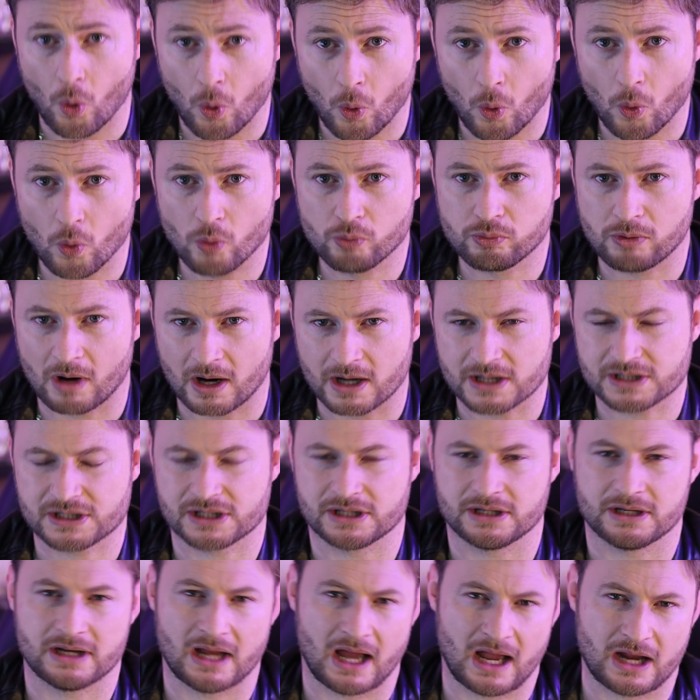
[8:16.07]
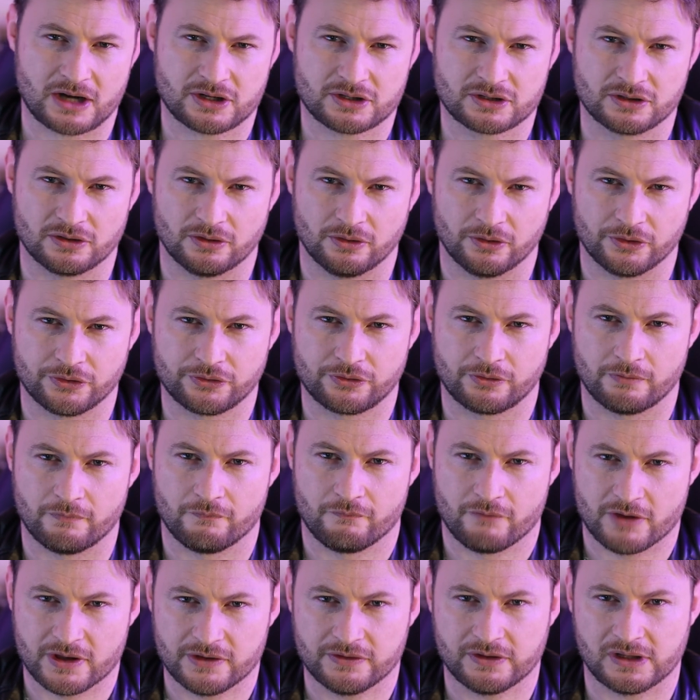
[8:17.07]
all Russian nationals
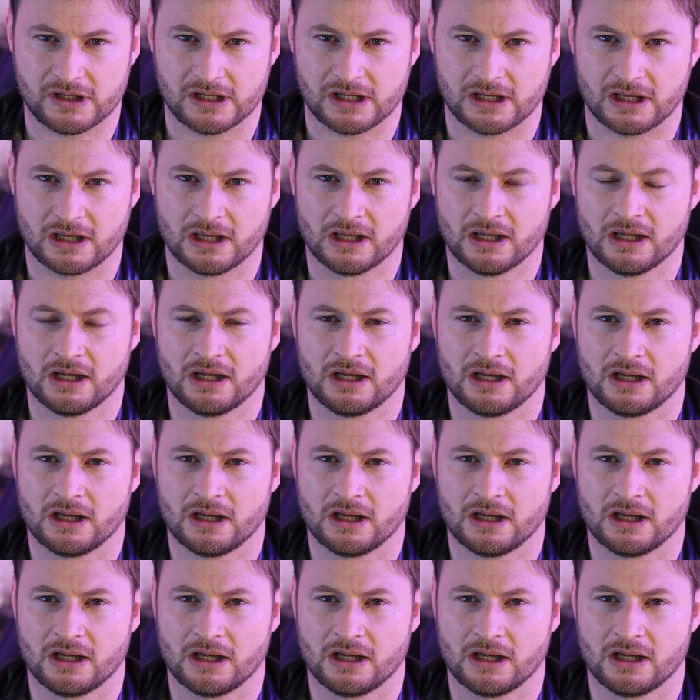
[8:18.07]
from visiting